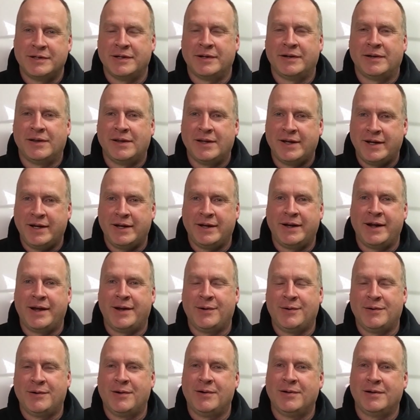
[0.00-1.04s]
and lay it
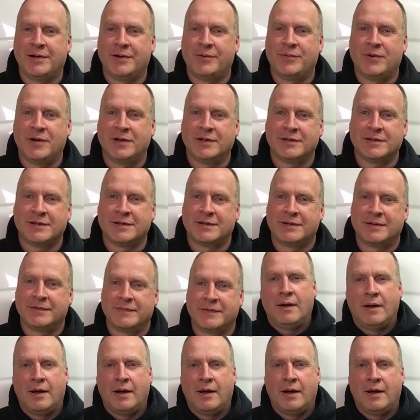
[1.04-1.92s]
down all at once.